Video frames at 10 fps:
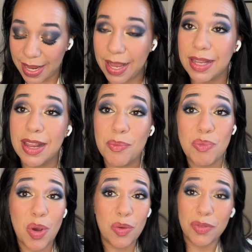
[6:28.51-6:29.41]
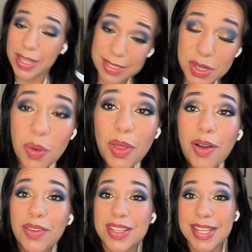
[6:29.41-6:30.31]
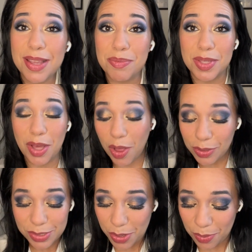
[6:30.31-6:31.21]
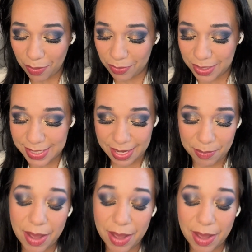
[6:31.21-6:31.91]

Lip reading: and Mauve is no longer the same. The color is no longer the same.